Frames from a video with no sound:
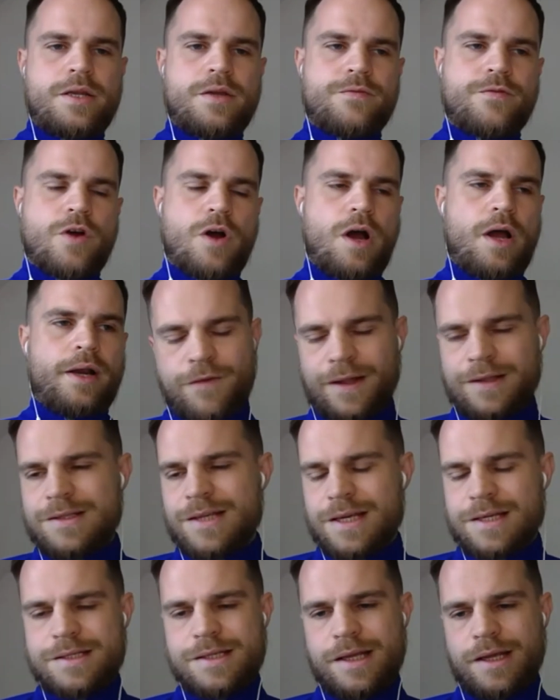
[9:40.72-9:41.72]
you've got a
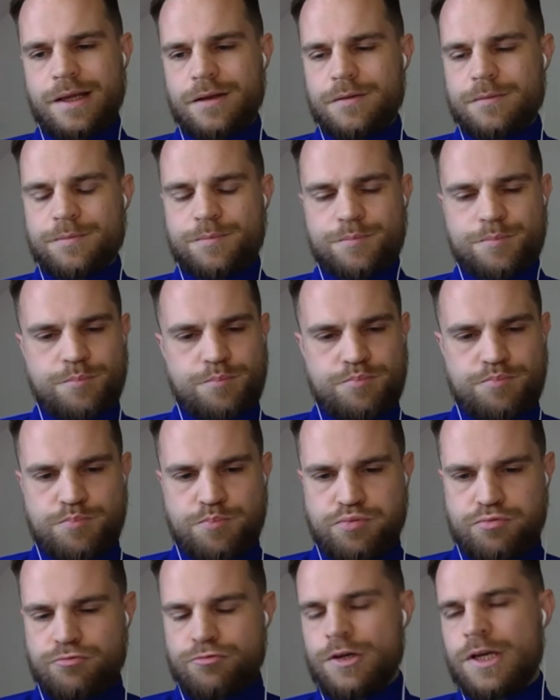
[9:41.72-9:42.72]
fantastic,
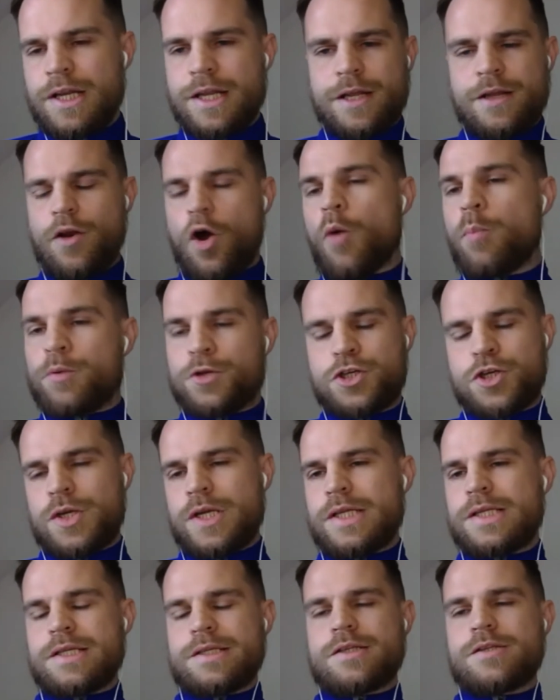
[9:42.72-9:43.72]
brilliant
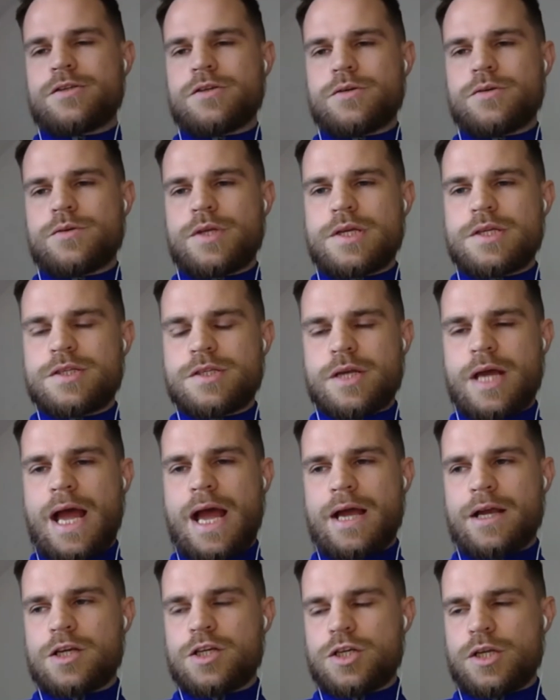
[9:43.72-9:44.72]
opportunity to do this, to
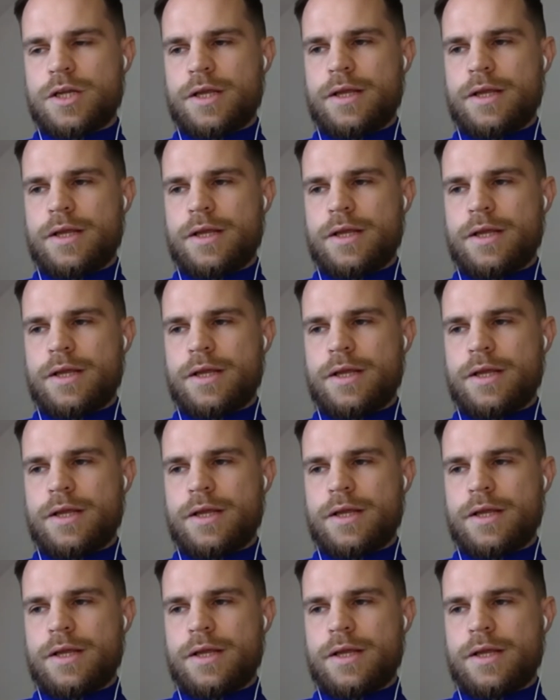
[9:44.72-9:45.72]
actually
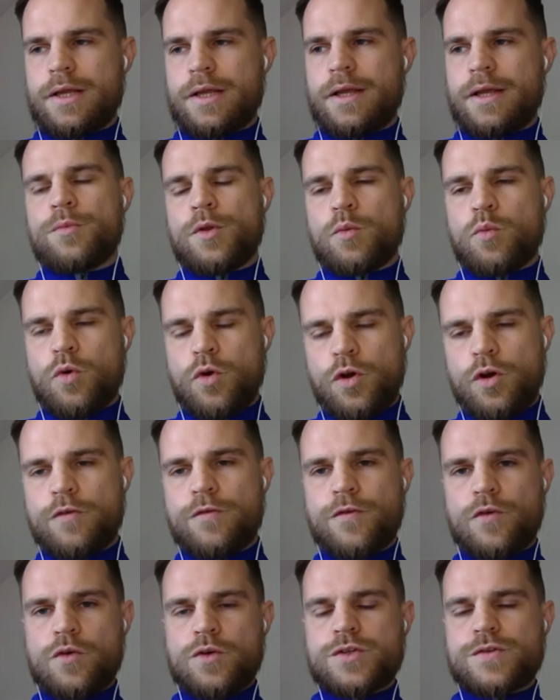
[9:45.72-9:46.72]
inform the
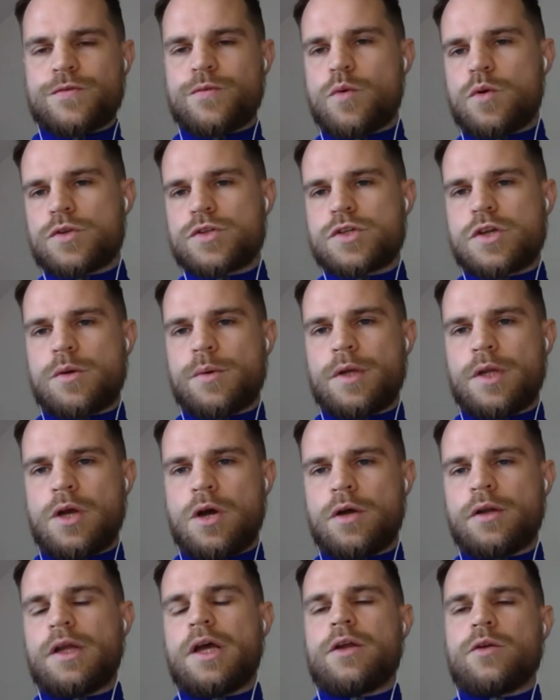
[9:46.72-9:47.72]
workforce of what's going
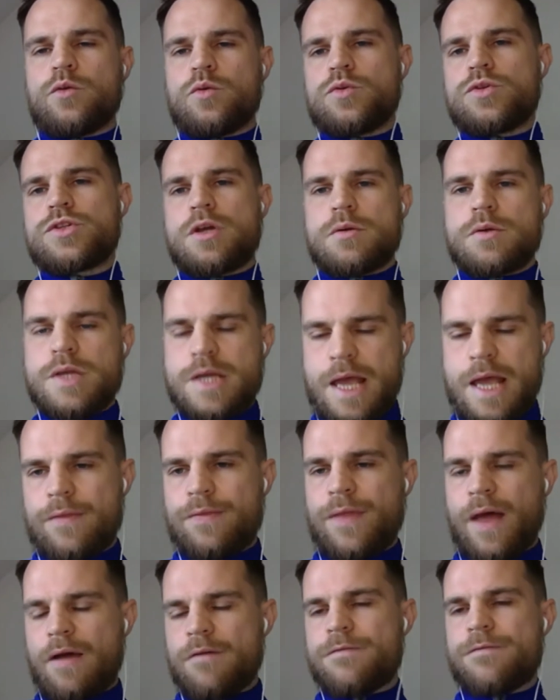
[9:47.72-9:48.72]
on and also
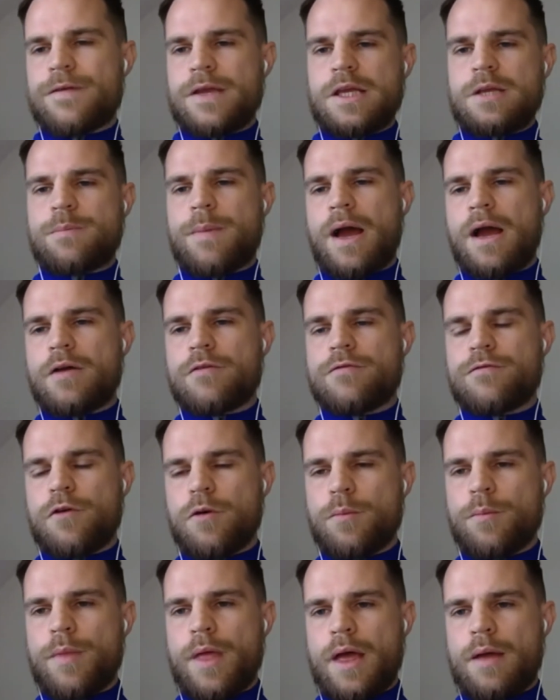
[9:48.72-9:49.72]
get that feedback
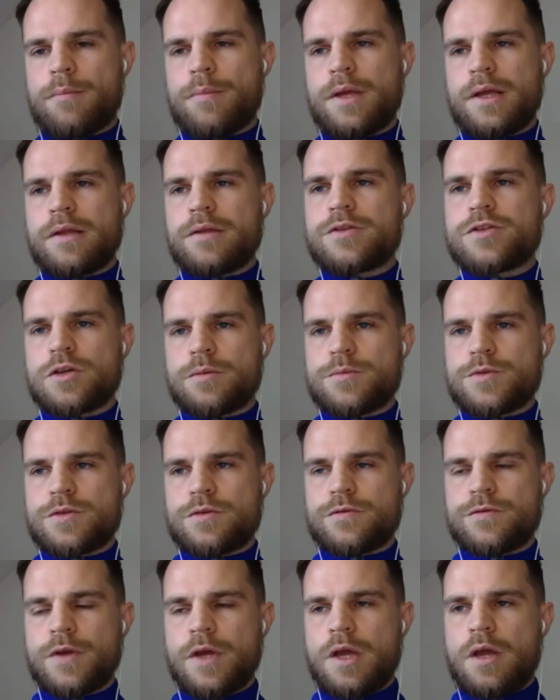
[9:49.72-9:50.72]
from them in terms
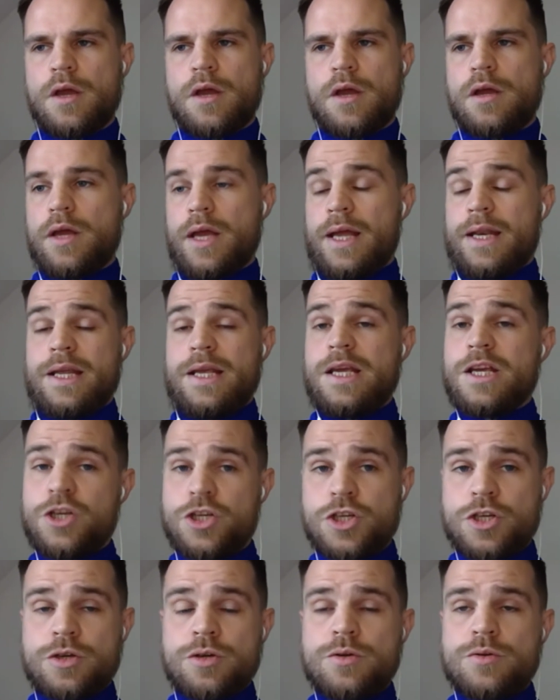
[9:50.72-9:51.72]
of any
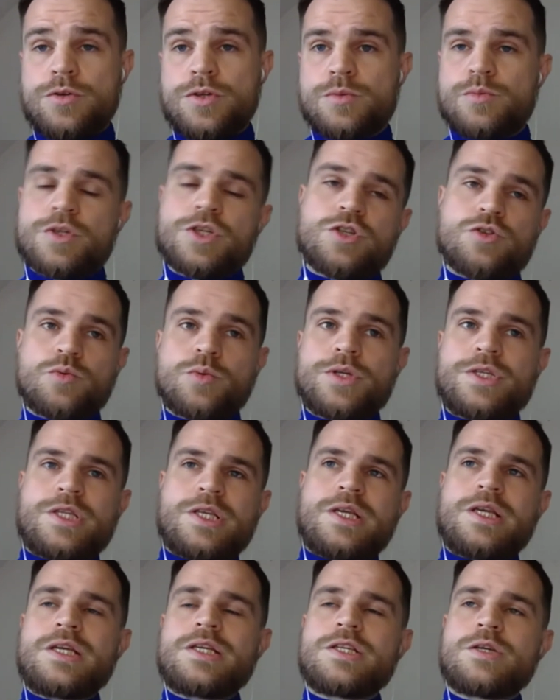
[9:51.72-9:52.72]
issues, which is always
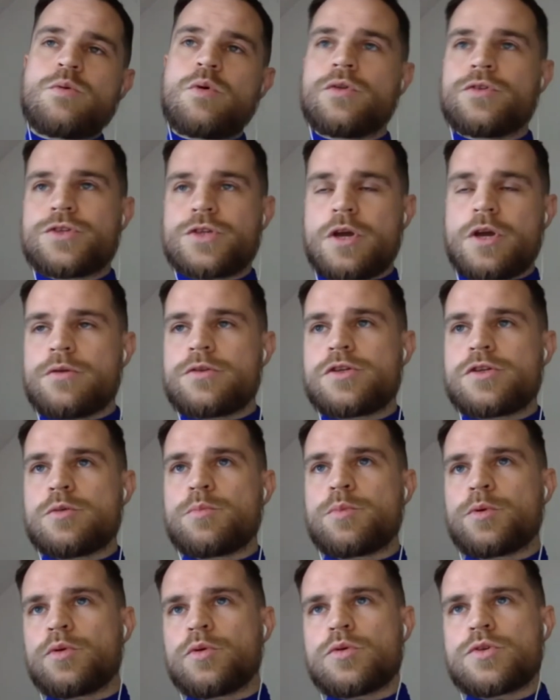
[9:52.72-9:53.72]
the easy one to go
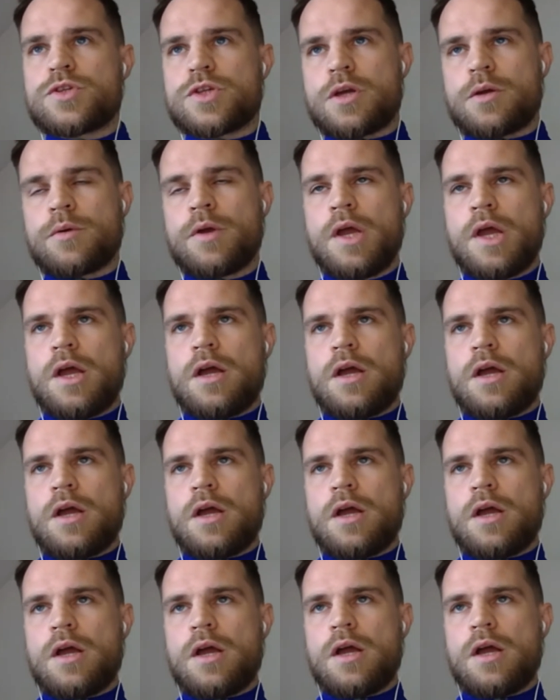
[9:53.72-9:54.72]
to, but also
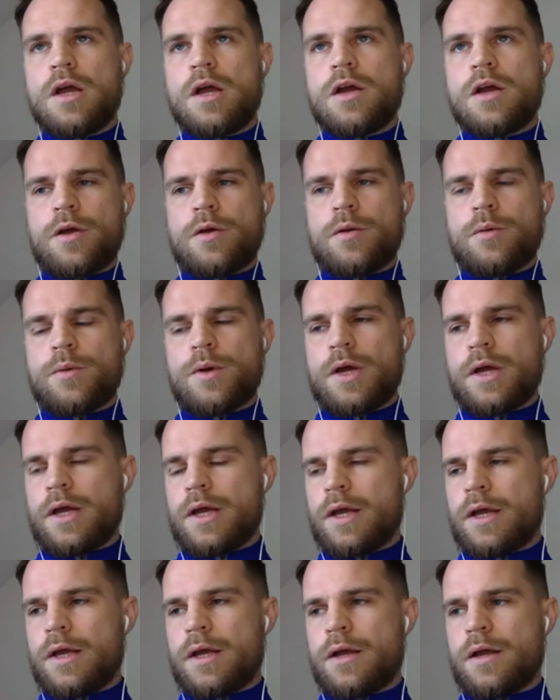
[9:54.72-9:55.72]
kind of,
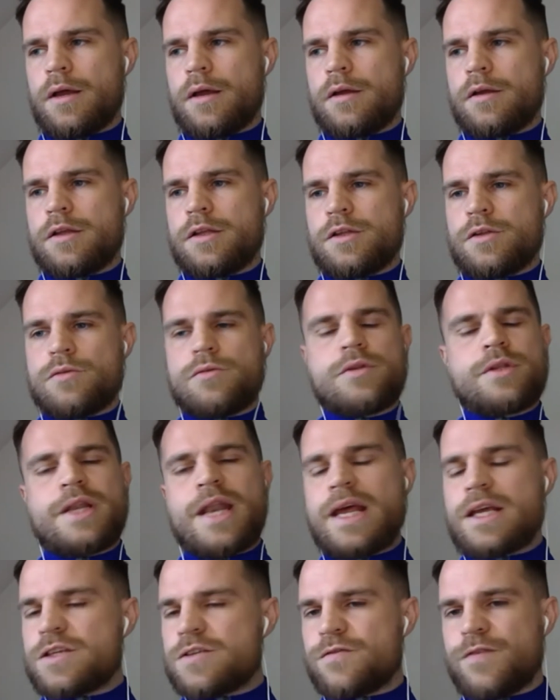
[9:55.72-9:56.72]
the
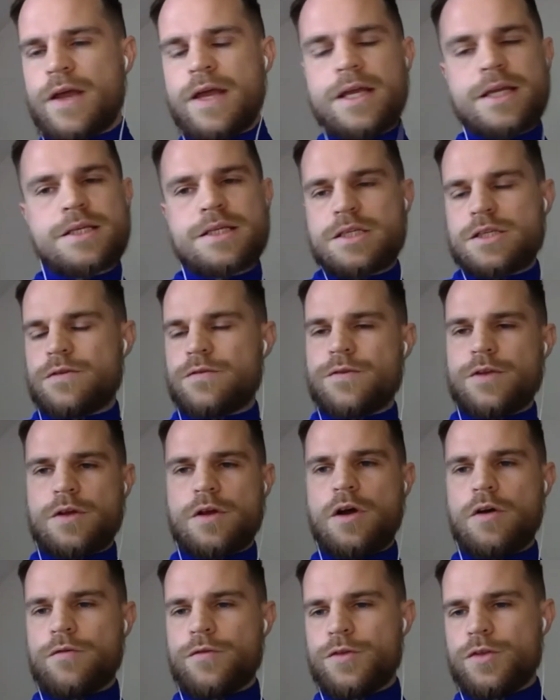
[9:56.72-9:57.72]
next phases of
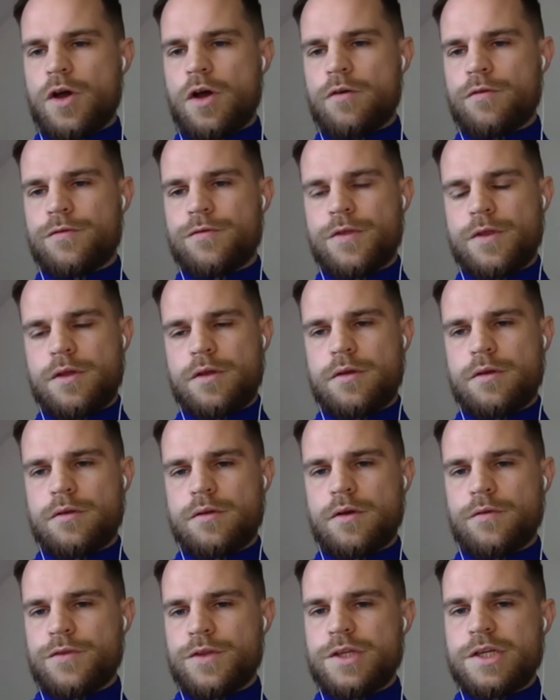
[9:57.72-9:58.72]

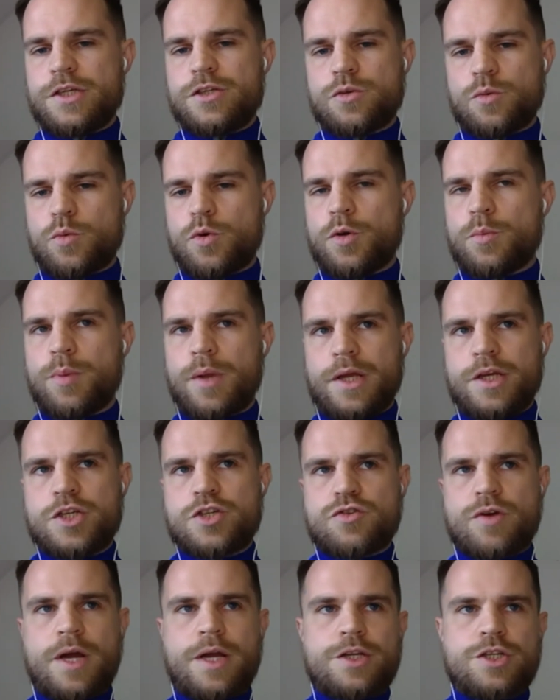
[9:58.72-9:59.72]
the digital workplace
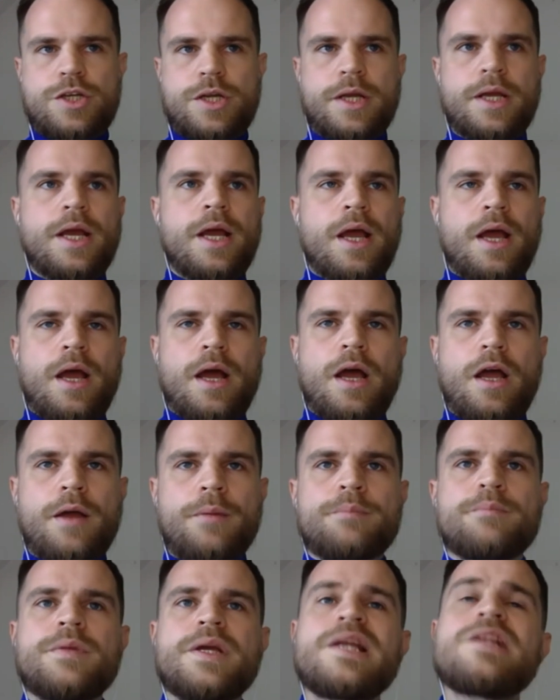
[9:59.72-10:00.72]
strategy.
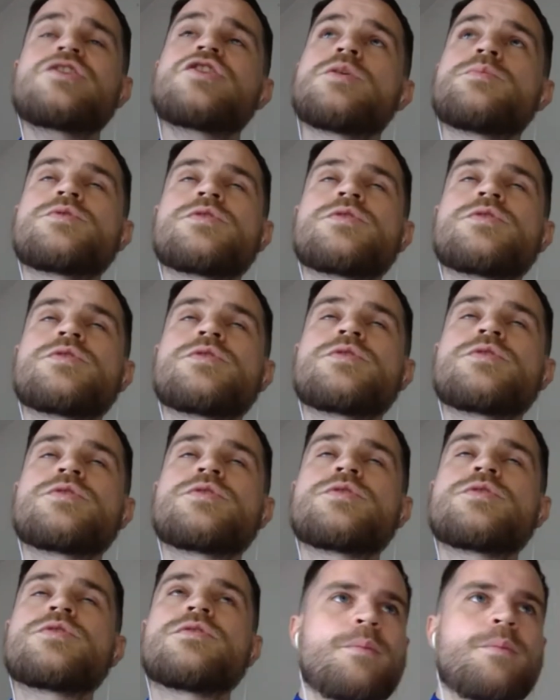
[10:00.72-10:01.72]
In terms of working
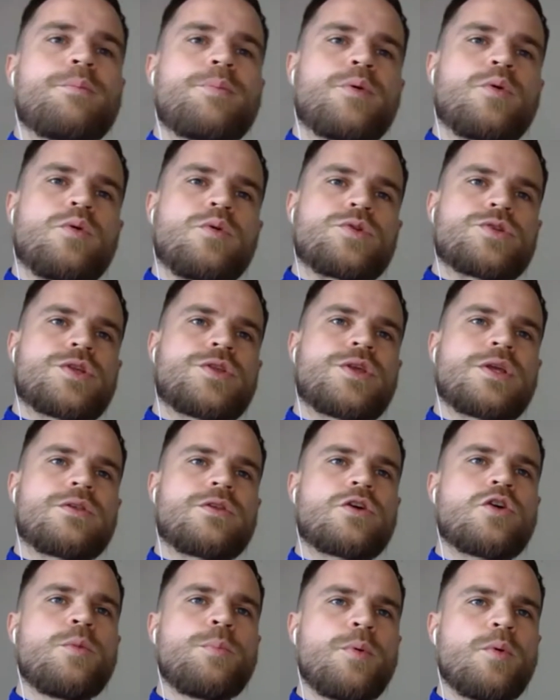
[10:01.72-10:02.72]
examples, I think
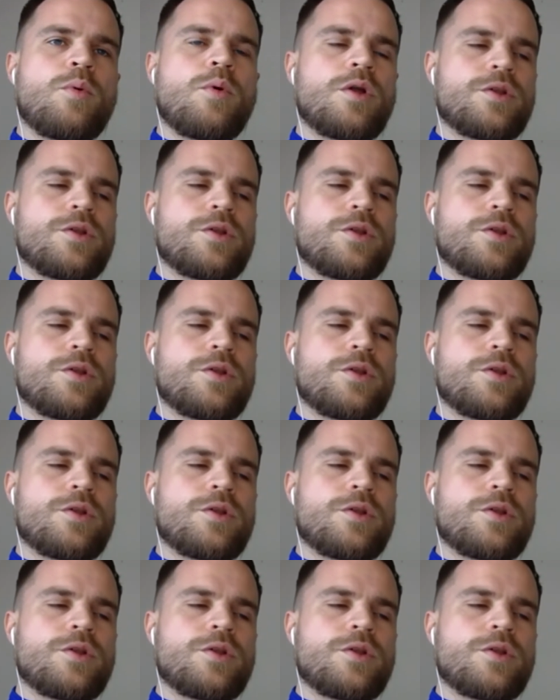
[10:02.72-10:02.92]
the couple